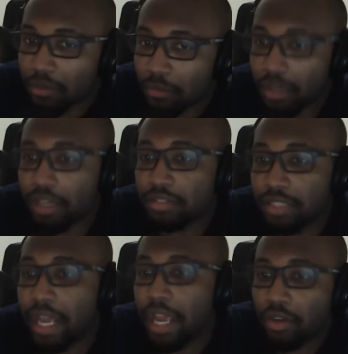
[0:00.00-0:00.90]
because
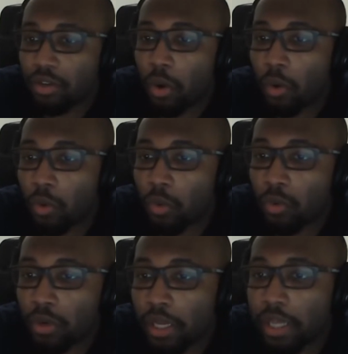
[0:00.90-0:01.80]
the end goal
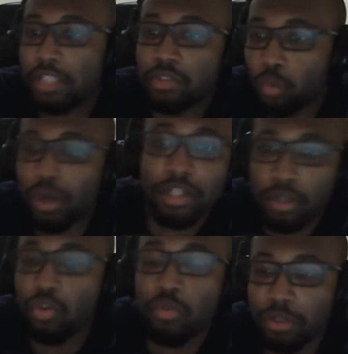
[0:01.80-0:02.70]
is what
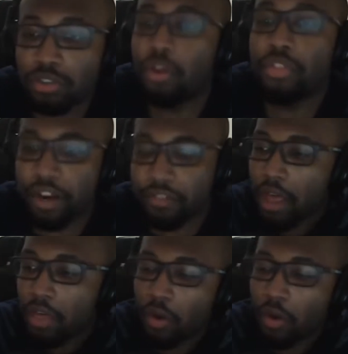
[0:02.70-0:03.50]
Kumars are there for.